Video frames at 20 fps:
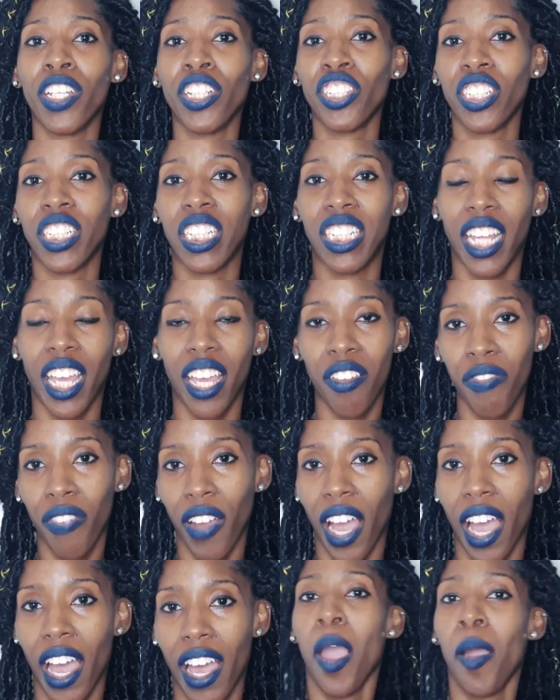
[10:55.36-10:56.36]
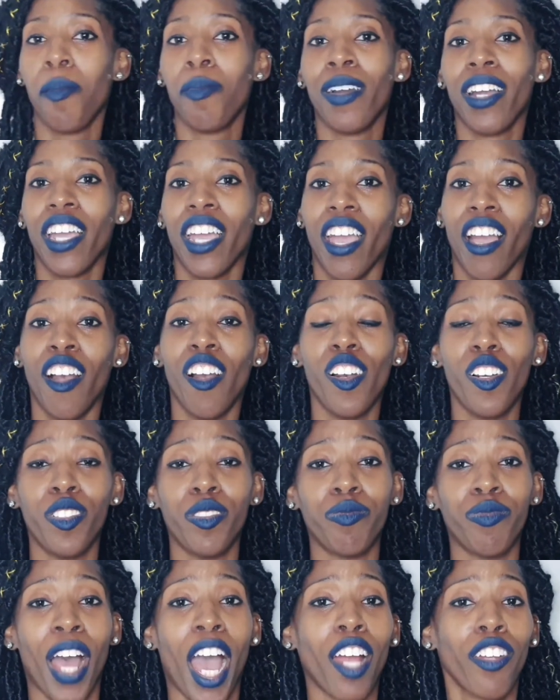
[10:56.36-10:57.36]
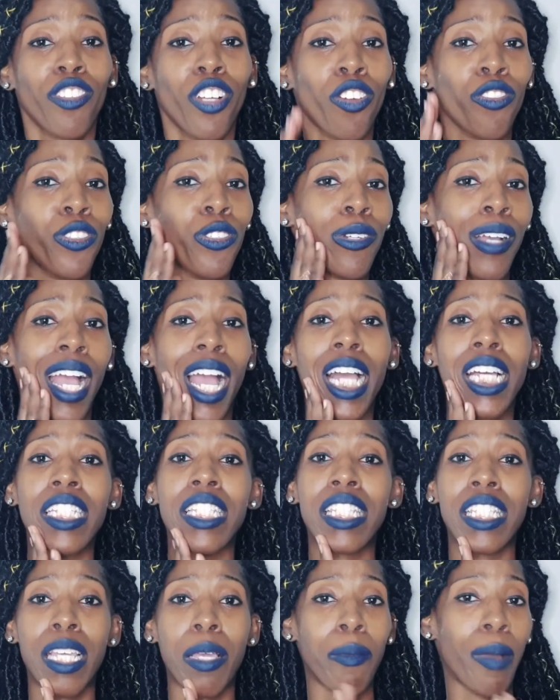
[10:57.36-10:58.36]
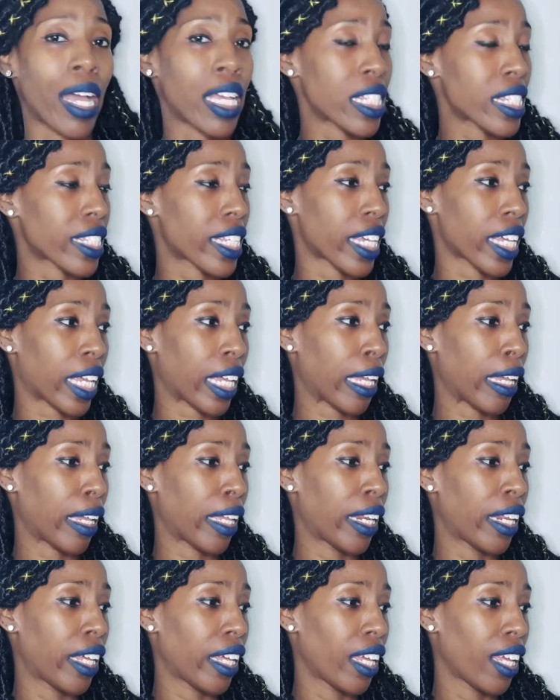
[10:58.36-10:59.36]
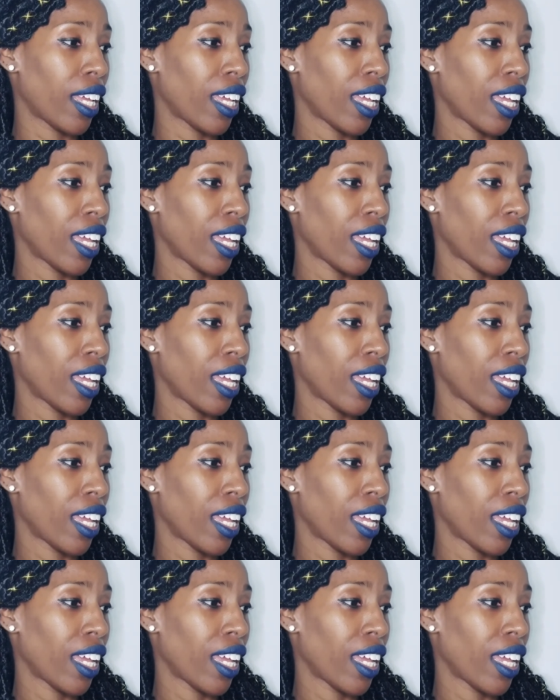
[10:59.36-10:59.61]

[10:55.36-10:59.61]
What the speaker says: officially day 5, but I don't know if you guys see my skin,